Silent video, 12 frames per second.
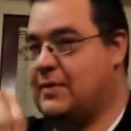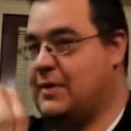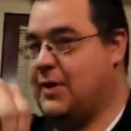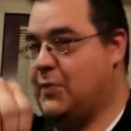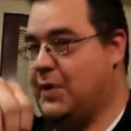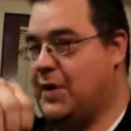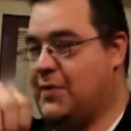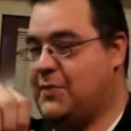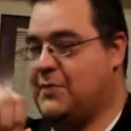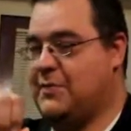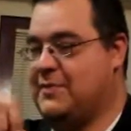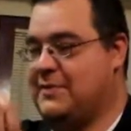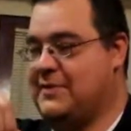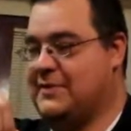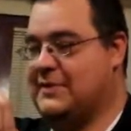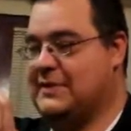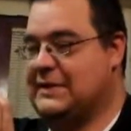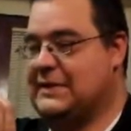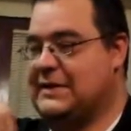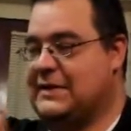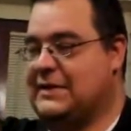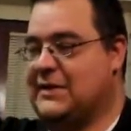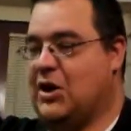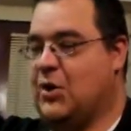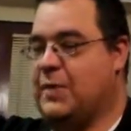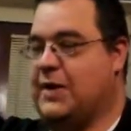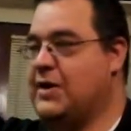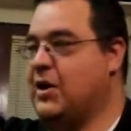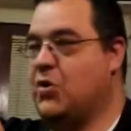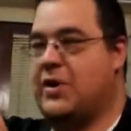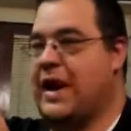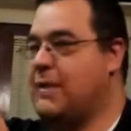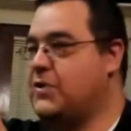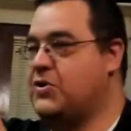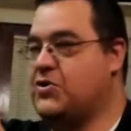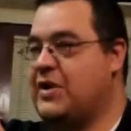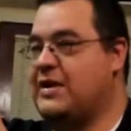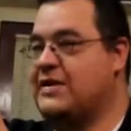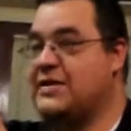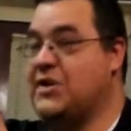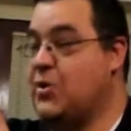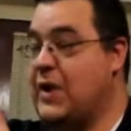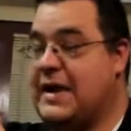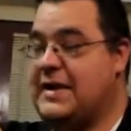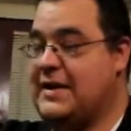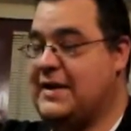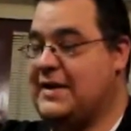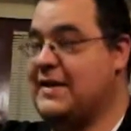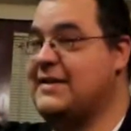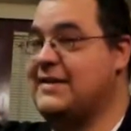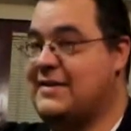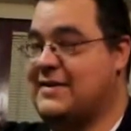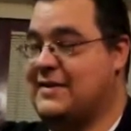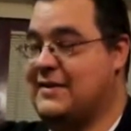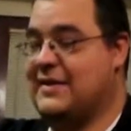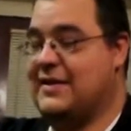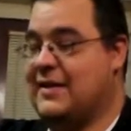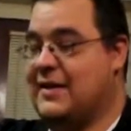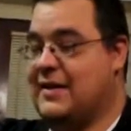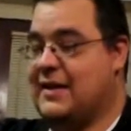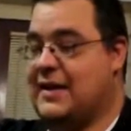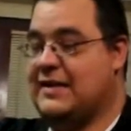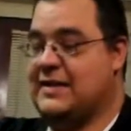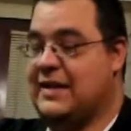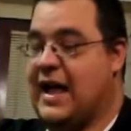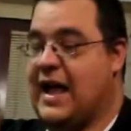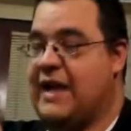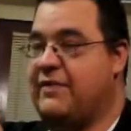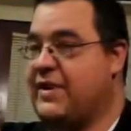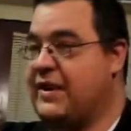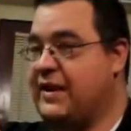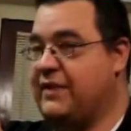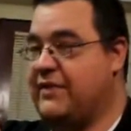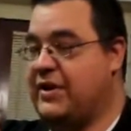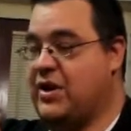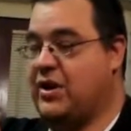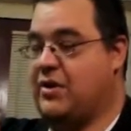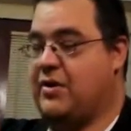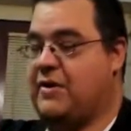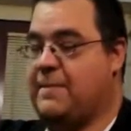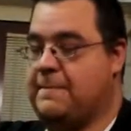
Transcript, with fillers: Here we go. Open it, no camera tricks, no editing. It's, it's live and in living color.